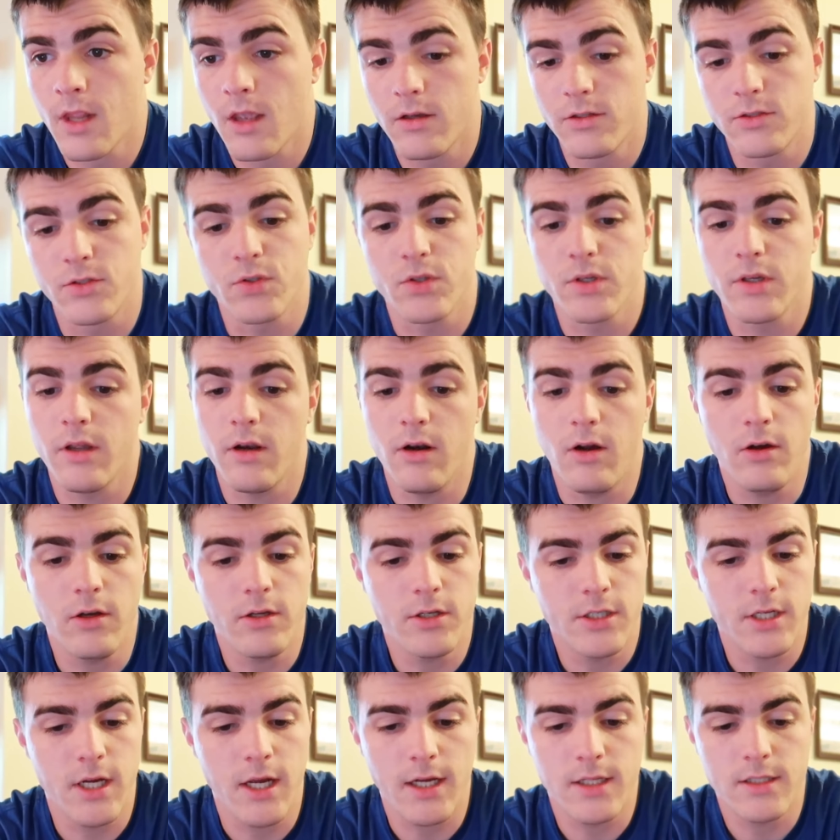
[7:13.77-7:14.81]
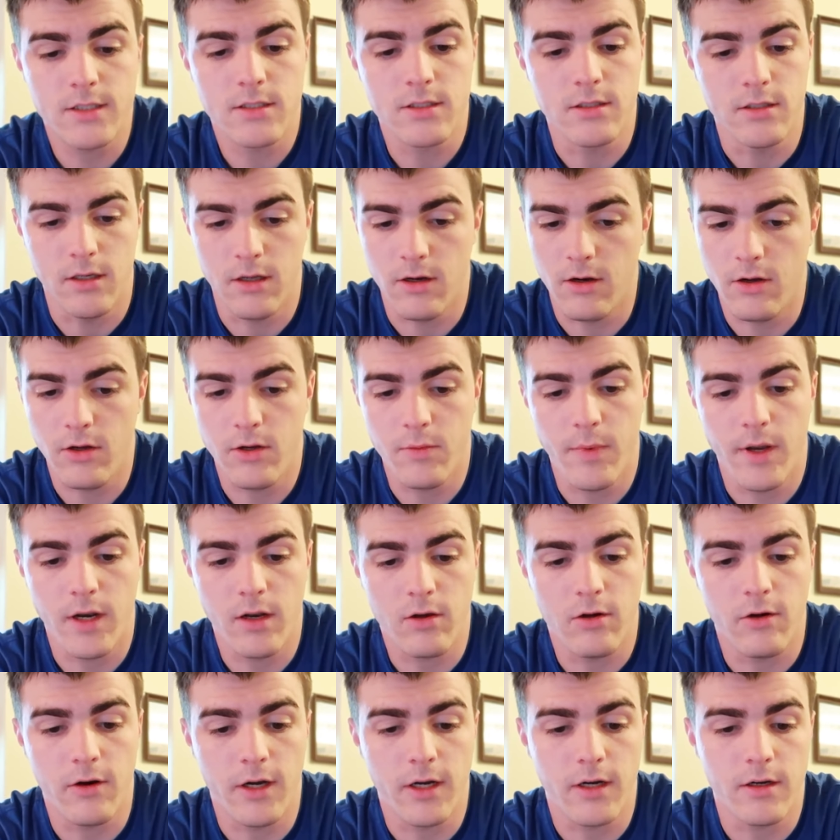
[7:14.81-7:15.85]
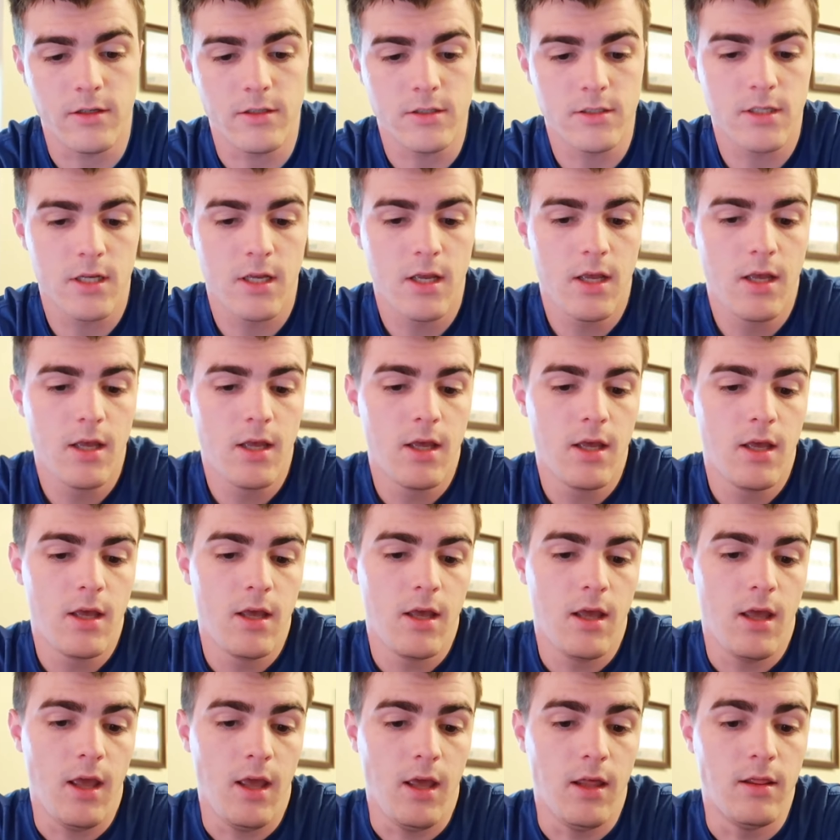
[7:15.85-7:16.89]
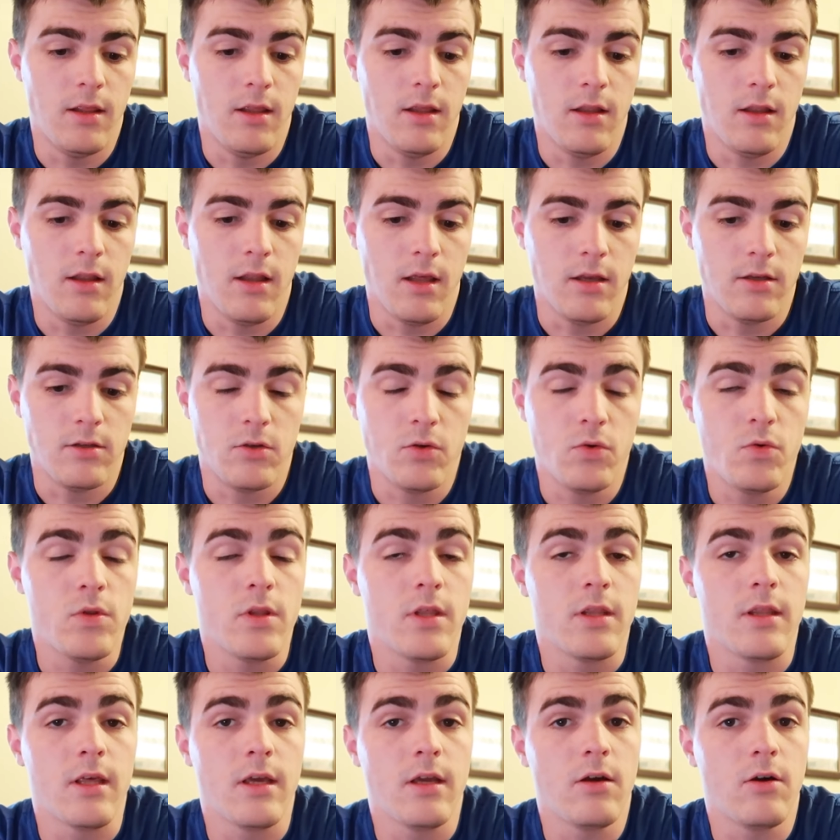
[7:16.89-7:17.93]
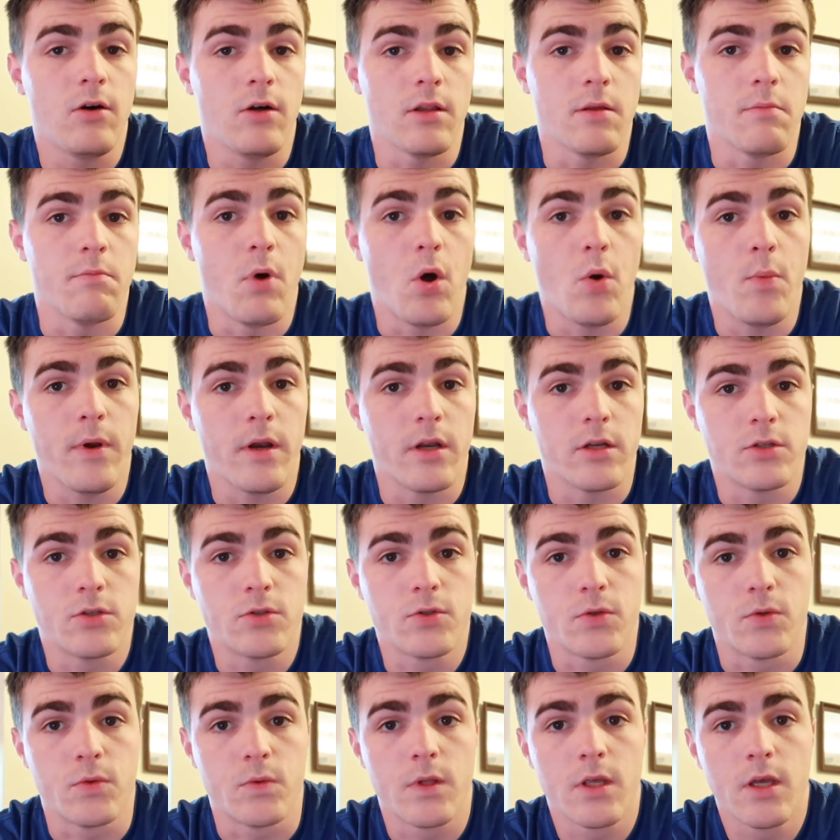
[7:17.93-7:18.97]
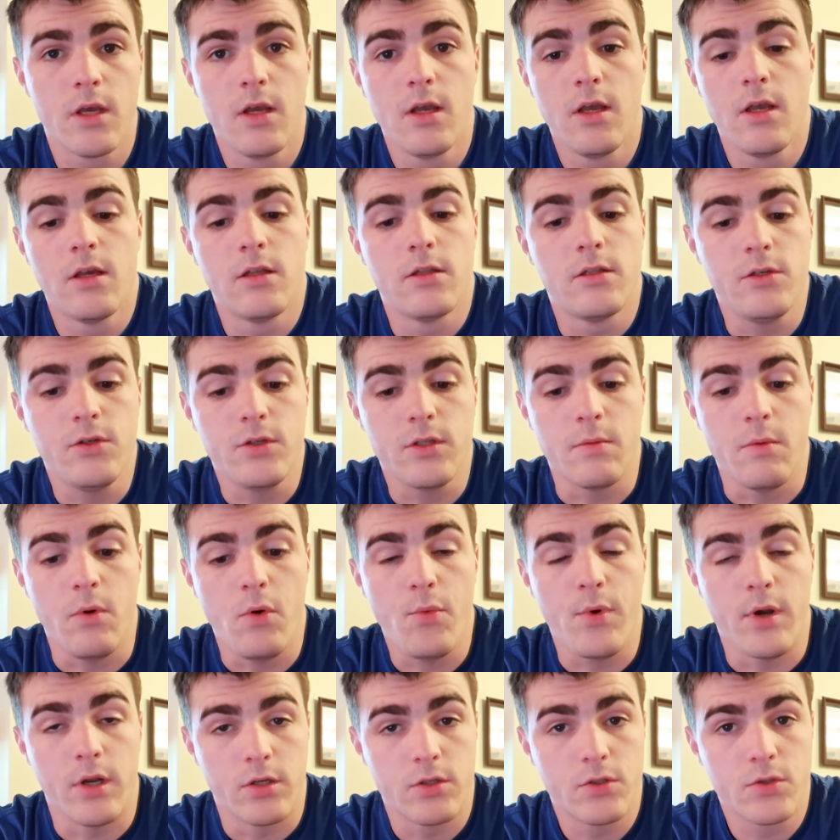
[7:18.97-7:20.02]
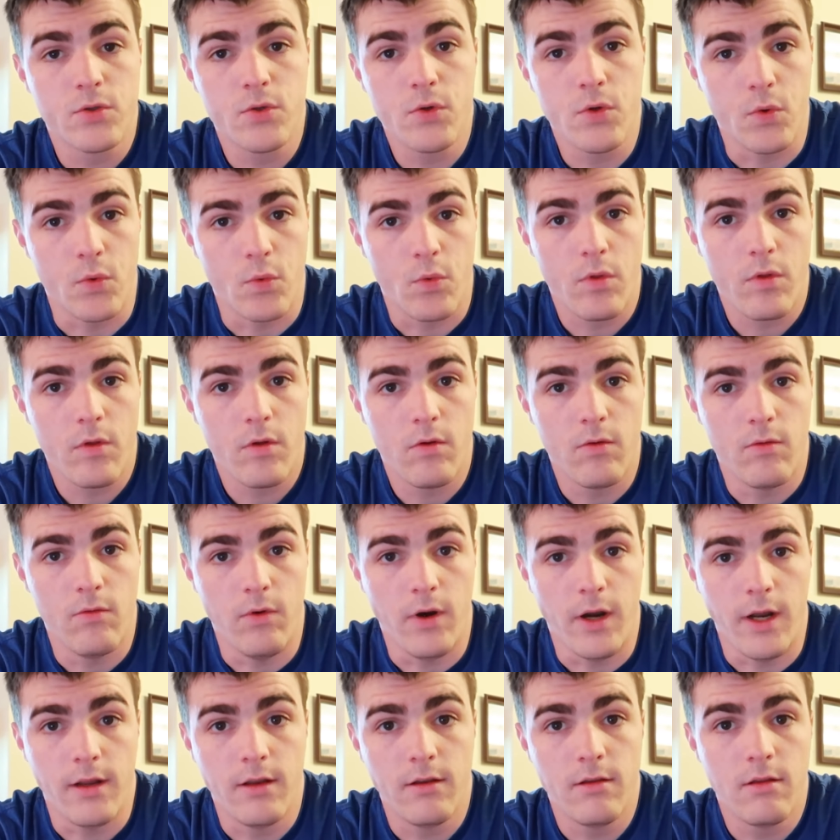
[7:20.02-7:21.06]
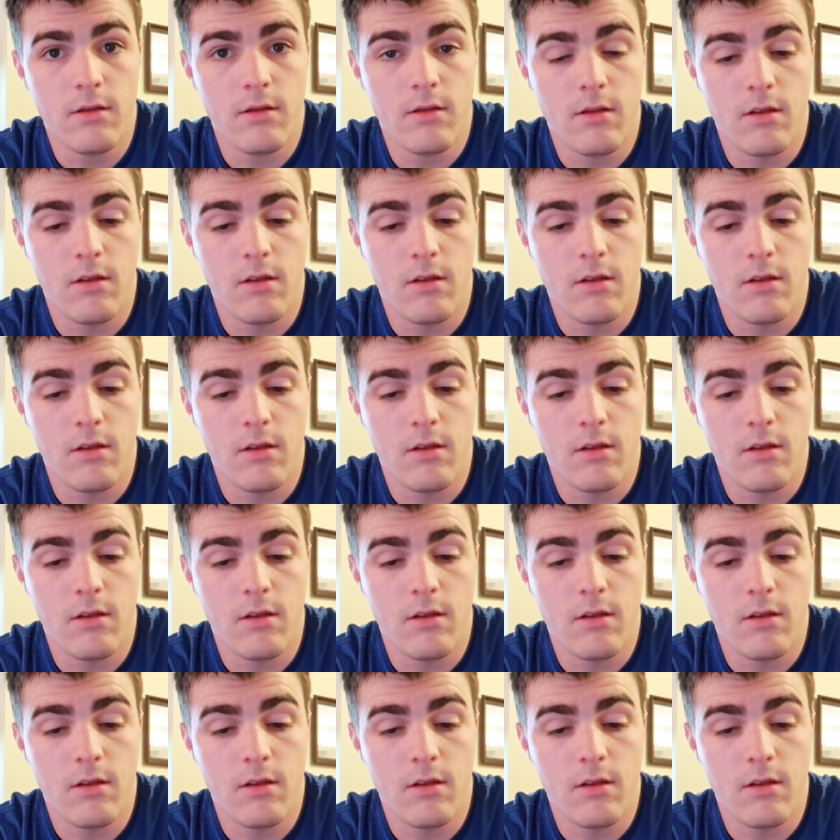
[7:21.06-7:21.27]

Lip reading: So you get all your shots, you get all your medical records, and then they do the thing called the moment of truth. During the moment of truth, right,